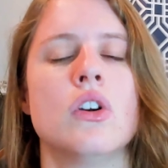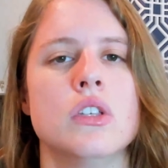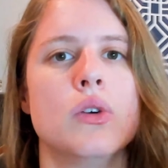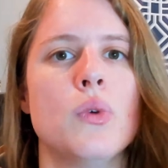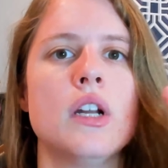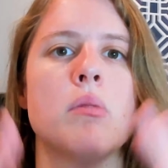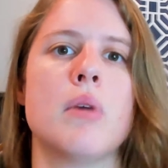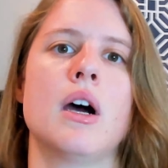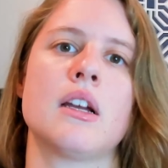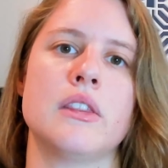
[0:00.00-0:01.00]
you want to
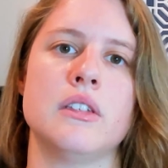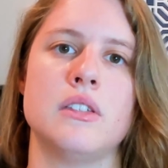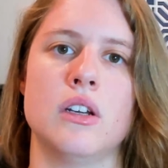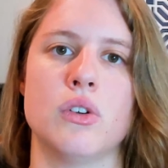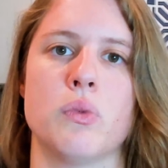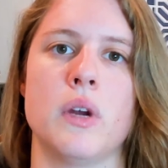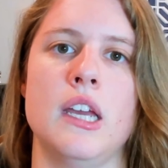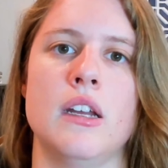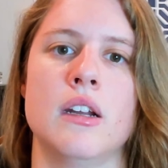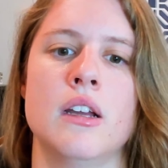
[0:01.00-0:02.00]
mark this in
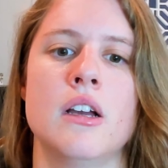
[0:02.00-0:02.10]
green.